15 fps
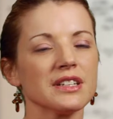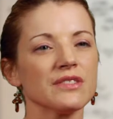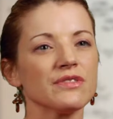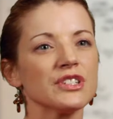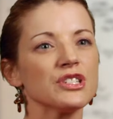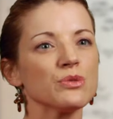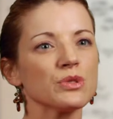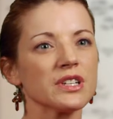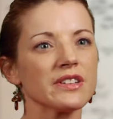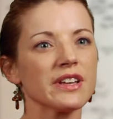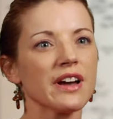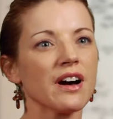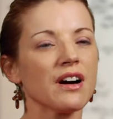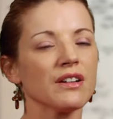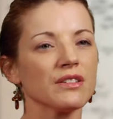individually,
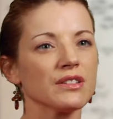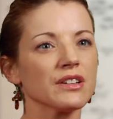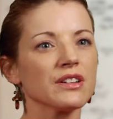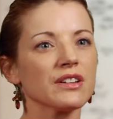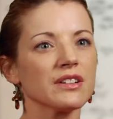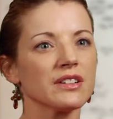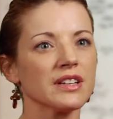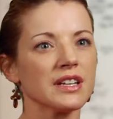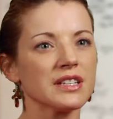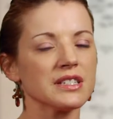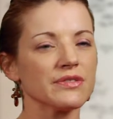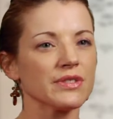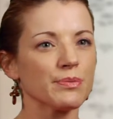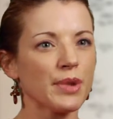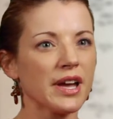they all learn at a
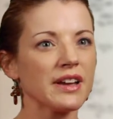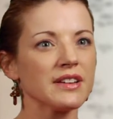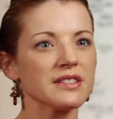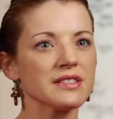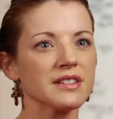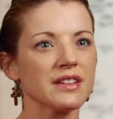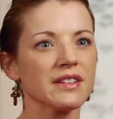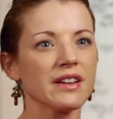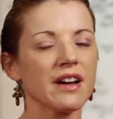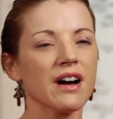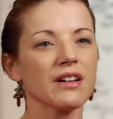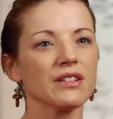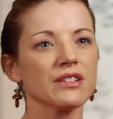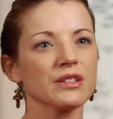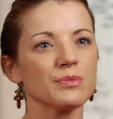different pace and they
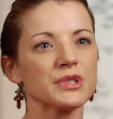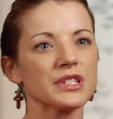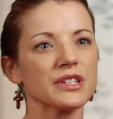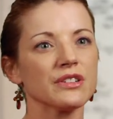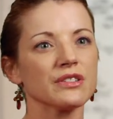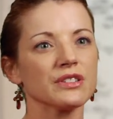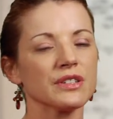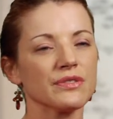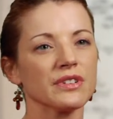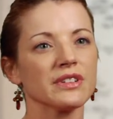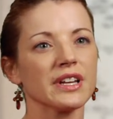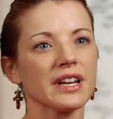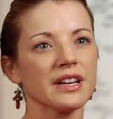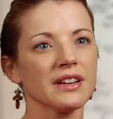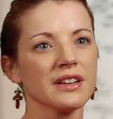all learn the material
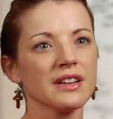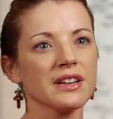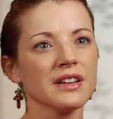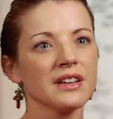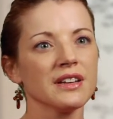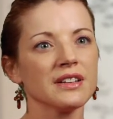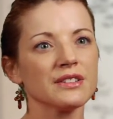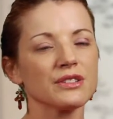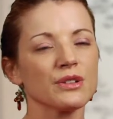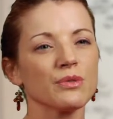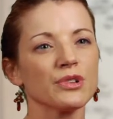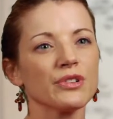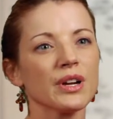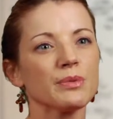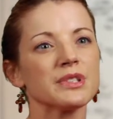differently. And so
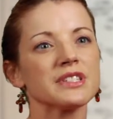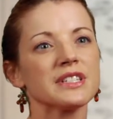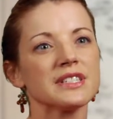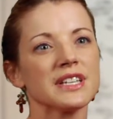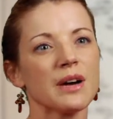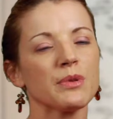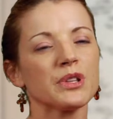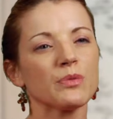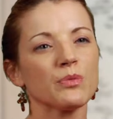when you're able to sit down